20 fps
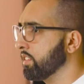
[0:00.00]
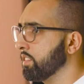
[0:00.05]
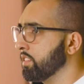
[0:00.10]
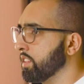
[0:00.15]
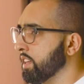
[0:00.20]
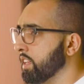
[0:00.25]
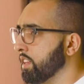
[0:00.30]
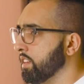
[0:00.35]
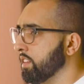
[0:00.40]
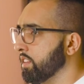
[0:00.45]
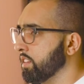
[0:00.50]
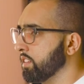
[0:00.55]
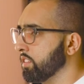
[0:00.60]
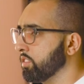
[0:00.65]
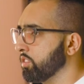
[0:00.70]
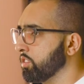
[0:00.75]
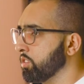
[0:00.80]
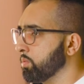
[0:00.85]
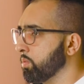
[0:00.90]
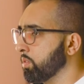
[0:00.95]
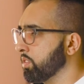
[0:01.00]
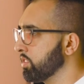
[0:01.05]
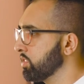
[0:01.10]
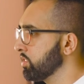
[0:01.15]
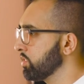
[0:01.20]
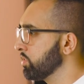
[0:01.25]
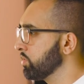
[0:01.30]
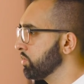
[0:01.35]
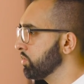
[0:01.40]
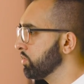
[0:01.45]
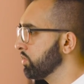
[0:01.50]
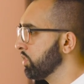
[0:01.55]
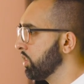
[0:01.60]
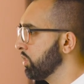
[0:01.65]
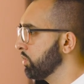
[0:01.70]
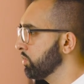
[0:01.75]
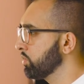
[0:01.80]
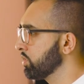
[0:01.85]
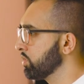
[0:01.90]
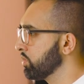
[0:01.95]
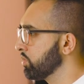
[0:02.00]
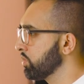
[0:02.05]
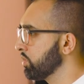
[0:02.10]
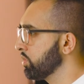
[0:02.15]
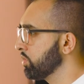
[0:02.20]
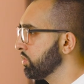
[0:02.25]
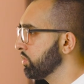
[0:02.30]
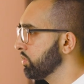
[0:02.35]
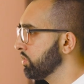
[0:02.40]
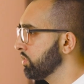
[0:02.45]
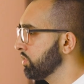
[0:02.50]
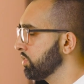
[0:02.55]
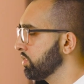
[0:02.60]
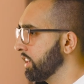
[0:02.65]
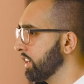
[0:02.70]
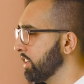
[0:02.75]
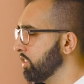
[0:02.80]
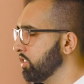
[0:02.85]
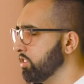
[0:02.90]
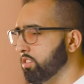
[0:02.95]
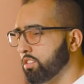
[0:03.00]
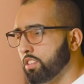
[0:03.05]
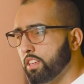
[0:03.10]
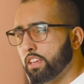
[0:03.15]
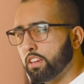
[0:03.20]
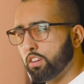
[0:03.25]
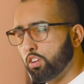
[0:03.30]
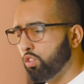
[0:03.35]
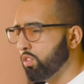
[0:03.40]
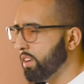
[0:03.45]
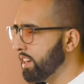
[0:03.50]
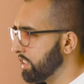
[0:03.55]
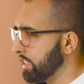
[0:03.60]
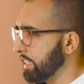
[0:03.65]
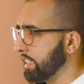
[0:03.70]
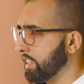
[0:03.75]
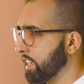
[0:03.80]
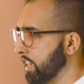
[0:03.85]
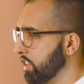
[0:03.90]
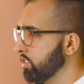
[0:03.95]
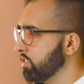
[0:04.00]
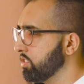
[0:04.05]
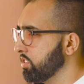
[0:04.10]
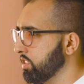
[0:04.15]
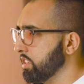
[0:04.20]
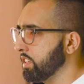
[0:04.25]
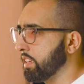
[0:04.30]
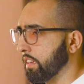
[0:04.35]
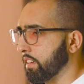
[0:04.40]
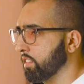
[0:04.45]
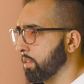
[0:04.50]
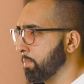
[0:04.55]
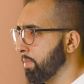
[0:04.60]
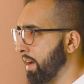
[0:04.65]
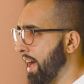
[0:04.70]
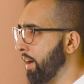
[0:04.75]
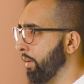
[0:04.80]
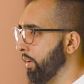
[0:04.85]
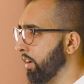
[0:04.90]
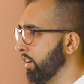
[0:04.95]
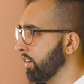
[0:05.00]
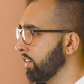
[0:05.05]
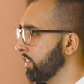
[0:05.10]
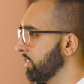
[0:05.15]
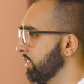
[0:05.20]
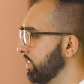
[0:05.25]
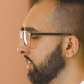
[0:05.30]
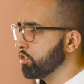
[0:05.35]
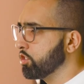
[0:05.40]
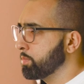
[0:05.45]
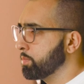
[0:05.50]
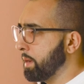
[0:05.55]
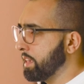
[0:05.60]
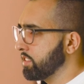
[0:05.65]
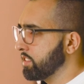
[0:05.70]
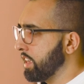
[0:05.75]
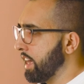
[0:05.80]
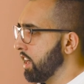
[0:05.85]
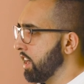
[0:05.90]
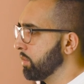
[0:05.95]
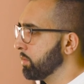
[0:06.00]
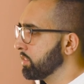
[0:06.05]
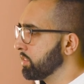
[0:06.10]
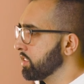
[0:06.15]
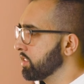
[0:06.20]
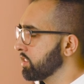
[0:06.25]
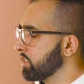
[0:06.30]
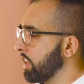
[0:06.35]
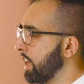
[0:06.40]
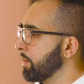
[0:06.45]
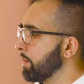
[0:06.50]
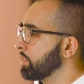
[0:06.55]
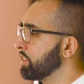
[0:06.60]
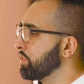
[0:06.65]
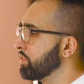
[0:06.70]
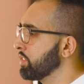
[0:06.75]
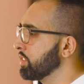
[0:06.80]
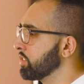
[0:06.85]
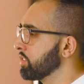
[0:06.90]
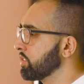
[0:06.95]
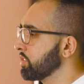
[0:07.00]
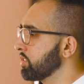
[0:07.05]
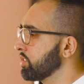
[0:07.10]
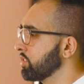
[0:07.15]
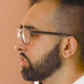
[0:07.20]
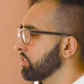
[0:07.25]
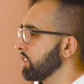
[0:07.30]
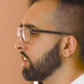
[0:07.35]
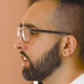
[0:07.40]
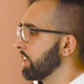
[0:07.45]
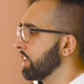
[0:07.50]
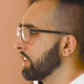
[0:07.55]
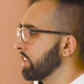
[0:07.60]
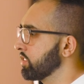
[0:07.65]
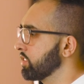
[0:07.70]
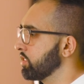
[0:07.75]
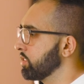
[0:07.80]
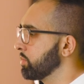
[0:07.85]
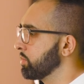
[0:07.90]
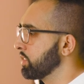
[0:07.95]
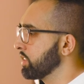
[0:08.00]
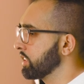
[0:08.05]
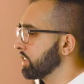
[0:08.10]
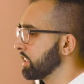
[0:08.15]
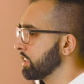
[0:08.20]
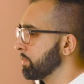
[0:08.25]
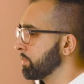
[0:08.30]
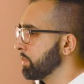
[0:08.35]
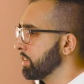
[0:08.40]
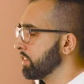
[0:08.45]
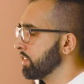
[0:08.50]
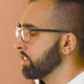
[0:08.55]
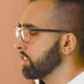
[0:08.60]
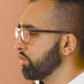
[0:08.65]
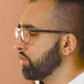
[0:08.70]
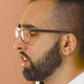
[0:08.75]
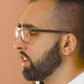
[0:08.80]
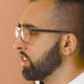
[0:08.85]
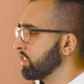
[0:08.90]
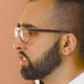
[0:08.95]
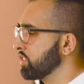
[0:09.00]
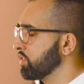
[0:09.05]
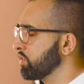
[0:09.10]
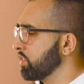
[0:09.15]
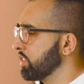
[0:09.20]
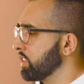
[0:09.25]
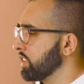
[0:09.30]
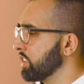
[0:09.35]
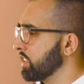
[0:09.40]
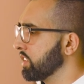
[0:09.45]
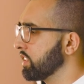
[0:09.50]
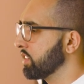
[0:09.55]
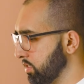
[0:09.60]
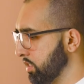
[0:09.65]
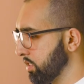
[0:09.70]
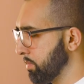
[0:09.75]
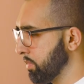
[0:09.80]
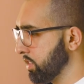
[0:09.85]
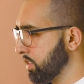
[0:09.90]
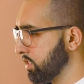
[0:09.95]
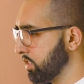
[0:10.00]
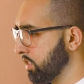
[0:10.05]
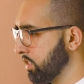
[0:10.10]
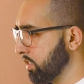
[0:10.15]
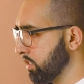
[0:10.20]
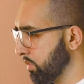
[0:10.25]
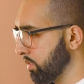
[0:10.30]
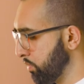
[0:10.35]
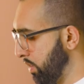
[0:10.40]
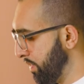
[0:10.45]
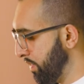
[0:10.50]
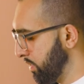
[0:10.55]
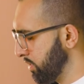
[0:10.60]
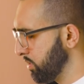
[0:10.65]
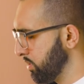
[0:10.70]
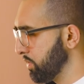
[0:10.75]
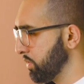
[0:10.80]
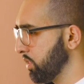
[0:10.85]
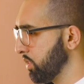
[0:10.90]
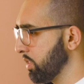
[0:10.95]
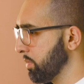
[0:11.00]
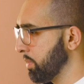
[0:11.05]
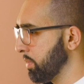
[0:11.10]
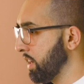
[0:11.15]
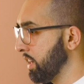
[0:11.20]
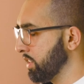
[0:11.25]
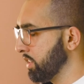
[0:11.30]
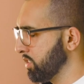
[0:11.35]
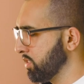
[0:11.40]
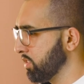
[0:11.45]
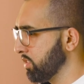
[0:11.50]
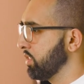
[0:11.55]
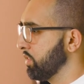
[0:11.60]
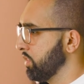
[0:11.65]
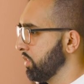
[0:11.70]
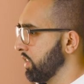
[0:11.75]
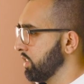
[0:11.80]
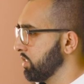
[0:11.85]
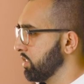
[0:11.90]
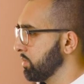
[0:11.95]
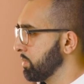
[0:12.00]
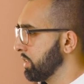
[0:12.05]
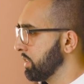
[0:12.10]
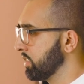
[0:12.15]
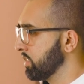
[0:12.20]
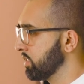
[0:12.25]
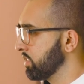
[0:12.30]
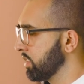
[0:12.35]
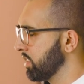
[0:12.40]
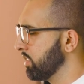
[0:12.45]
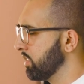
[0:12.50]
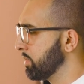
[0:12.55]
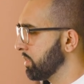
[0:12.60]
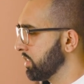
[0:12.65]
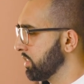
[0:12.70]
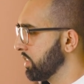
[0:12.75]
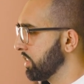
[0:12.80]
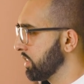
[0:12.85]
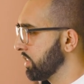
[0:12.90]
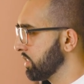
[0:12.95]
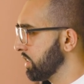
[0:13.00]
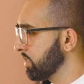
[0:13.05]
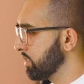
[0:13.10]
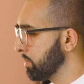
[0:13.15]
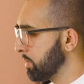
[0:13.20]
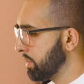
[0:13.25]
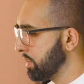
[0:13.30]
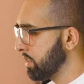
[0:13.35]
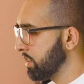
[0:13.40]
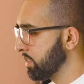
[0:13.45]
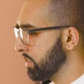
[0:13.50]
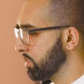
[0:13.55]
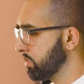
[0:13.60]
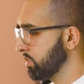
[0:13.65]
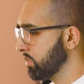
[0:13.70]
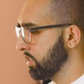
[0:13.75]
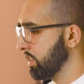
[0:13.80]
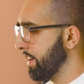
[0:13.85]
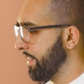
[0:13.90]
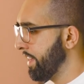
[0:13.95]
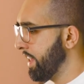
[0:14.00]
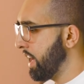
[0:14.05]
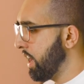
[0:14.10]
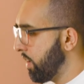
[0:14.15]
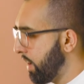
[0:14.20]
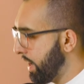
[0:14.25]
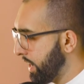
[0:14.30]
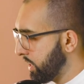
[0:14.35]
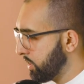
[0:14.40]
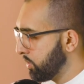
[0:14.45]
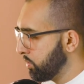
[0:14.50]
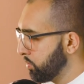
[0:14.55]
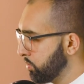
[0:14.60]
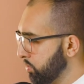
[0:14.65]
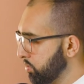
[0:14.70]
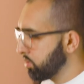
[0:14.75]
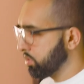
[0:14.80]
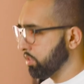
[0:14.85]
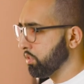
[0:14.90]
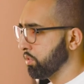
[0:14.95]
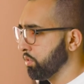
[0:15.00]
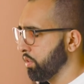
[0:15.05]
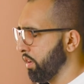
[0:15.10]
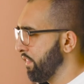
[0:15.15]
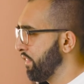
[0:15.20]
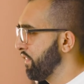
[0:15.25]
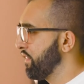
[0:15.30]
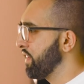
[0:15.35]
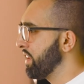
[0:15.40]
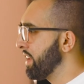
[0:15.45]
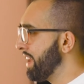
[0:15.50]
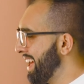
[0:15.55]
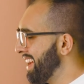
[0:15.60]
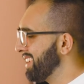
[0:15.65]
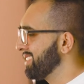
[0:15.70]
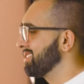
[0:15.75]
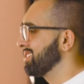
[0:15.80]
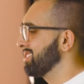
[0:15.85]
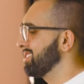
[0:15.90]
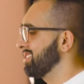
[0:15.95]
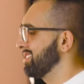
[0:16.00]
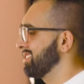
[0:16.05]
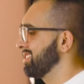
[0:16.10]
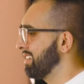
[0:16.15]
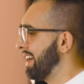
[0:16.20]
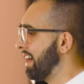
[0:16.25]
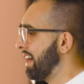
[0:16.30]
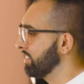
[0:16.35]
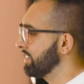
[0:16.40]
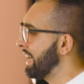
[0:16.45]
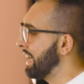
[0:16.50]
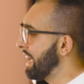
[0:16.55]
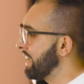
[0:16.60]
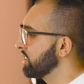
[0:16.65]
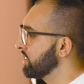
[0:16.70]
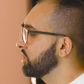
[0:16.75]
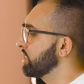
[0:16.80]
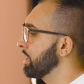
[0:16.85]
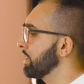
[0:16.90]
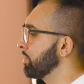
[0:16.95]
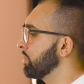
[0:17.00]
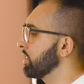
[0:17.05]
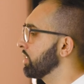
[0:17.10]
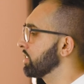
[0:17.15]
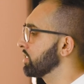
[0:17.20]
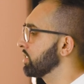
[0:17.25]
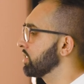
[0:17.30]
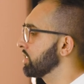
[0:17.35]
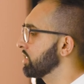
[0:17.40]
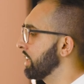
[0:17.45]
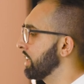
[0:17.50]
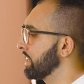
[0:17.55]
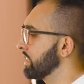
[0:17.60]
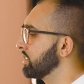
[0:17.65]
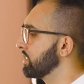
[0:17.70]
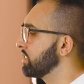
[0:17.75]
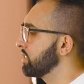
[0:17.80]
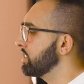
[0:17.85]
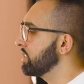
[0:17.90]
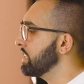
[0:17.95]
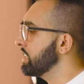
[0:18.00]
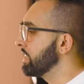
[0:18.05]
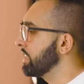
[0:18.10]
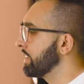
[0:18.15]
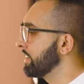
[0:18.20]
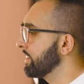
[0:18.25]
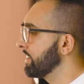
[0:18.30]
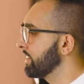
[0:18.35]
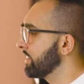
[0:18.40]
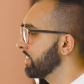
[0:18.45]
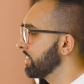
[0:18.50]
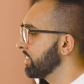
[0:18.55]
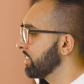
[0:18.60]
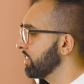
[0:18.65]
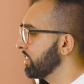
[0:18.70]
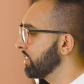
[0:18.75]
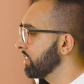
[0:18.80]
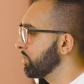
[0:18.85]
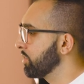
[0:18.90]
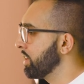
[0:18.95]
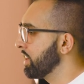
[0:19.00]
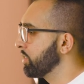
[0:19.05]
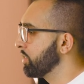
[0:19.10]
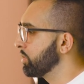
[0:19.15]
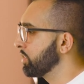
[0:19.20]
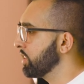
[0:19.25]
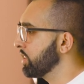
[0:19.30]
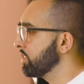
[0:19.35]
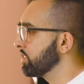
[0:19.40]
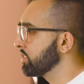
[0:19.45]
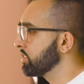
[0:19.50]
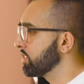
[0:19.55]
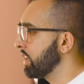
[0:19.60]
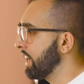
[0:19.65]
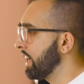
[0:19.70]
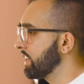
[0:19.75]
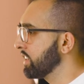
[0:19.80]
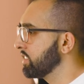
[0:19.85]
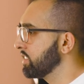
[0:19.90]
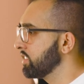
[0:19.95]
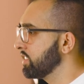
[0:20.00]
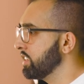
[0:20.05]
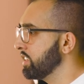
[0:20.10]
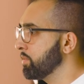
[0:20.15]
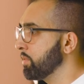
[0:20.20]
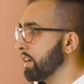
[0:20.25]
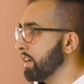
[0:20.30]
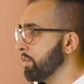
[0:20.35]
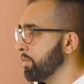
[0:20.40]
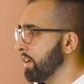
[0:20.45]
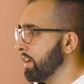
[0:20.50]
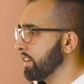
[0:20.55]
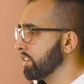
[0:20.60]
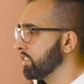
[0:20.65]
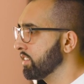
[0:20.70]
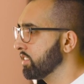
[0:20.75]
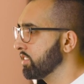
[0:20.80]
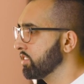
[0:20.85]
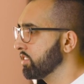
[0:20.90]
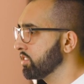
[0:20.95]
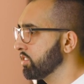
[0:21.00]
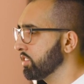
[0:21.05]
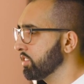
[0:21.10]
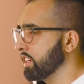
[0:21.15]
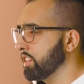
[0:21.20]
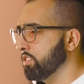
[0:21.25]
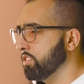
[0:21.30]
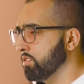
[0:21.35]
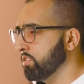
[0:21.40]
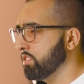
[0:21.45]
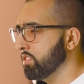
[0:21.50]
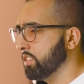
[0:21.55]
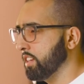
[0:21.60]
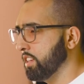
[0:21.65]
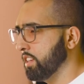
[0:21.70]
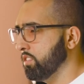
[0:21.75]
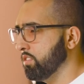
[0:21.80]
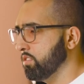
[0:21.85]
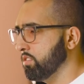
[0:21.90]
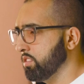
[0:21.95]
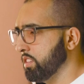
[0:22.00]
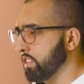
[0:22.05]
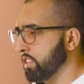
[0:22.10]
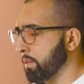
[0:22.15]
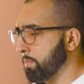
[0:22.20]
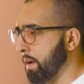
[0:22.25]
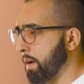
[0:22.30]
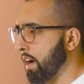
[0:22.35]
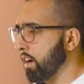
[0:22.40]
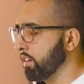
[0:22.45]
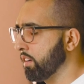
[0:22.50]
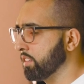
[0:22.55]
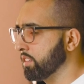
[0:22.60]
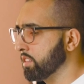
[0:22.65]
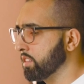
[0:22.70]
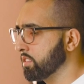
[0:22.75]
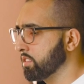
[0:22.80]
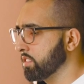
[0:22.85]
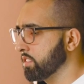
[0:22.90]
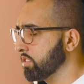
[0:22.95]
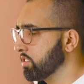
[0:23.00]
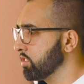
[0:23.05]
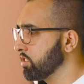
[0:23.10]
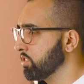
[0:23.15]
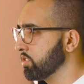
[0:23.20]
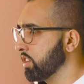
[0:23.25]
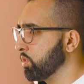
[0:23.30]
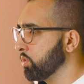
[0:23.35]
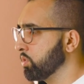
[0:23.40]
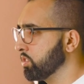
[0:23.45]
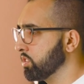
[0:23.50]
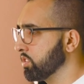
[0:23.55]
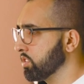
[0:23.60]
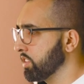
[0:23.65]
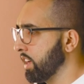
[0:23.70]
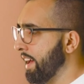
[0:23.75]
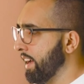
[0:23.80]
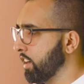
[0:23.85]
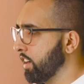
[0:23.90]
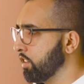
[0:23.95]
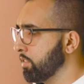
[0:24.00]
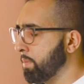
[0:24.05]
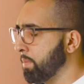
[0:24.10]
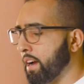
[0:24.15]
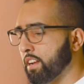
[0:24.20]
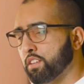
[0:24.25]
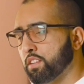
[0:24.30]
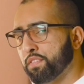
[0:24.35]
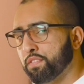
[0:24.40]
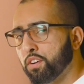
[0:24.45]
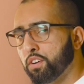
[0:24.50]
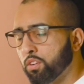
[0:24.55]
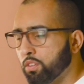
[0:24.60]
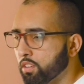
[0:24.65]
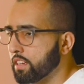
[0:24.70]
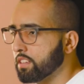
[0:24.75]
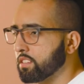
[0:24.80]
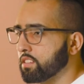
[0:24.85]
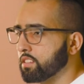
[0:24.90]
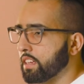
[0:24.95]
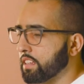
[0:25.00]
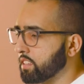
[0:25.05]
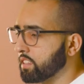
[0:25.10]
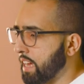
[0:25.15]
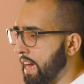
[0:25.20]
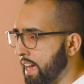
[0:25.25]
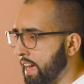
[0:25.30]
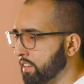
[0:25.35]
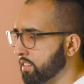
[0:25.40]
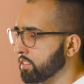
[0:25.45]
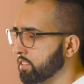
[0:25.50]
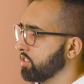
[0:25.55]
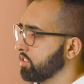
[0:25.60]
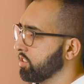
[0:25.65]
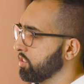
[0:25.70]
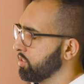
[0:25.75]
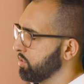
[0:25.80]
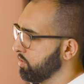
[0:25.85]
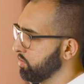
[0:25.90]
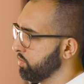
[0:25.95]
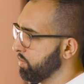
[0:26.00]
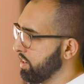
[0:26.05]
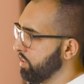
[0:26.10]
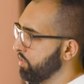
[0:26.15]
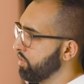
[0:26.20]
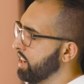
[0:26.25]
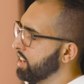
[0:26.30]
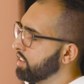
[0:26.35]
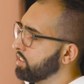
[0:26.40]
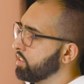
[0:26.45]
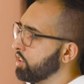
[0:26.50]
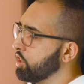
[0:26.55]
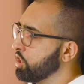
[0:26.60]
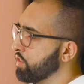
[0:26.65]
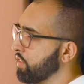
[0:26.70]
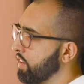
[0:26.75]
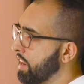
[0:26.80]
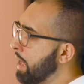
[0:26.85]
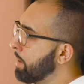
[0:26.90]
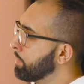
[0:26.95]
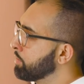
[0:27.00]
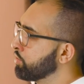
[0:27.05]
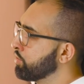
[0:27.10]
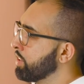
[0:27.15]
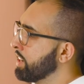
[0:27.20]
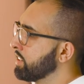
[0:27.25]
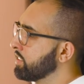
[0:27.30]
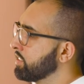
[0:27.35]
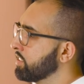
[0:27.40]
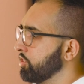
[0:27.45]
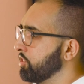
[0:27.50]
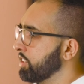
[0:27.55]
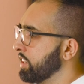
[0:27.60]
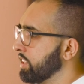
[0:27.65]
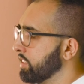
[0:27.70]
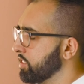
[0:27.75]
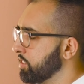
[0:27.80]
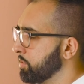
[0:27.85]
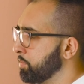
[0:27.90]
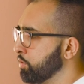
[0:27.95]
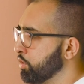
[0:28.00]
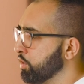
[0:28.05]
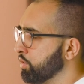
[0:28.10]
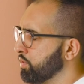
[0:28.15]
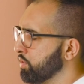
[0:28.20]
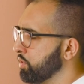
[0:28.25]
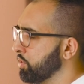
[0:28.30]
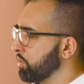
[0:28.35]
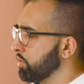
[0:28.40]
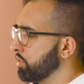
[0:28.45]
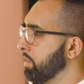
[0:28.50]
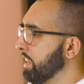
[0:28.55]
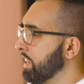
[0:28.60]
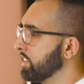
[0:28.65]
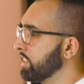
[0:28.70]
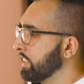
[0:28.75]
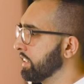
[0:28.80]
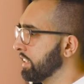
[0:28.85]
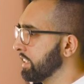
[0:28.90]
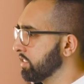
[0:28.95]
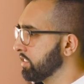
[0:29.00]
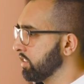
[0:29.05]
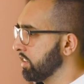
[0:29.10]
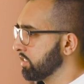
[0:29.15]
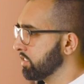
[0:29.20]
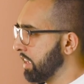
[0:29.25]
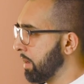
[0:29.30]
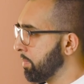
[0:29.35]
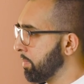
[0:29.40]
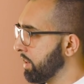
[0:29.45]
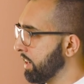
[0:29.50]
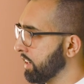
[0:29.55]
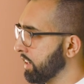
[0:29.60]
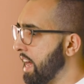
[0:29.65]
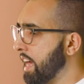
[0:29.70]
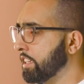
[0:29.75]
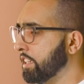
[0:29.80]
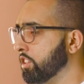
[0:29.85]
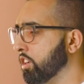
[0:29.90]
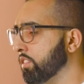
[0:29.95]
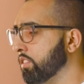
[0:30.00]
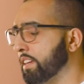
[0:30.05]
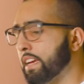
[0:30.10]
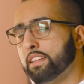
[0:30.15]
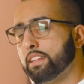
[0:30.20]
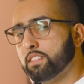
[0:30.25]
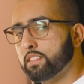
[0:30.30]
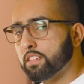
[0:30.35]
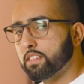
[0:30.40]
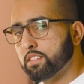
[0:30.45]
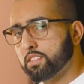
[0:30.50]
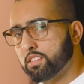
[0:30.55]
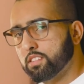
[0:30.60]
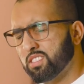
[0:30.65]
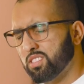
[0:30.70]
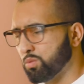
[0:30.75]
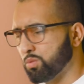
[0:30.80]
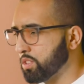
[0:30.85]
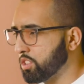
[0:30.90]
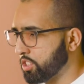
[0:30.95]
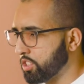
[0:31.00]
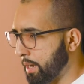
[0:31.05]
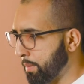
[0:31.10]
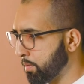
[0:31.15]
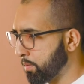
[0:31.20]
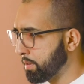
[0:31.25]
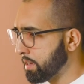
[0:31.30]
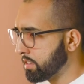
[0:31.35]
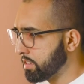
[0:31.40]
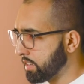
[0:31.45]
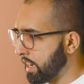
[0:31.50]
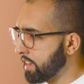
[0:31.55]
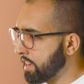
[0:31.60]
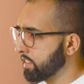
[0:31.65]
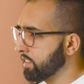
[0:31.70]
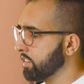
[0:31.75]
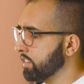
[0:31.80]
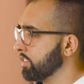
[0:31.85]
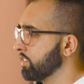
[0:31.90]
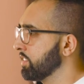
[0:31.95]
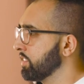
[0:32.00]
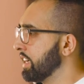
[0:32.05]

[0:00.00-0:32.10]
Then you want to hold control. Can you see already? Can you see the power? You space it out with this time difference. And I guess you want to keep it relatively similar to the reference you've got behind you. If I just make this a little bit thinner, because that was a bit nuts. And now I can also finesse how that end shape looks, because I can see, look where it all goes. I can see where it went. So can you see the power of this? This is gorgeous. Echooo by default is set to add. So when red overlaps red, you get this beautiful blending that starts happening. And you don't get this with shape repeaters either.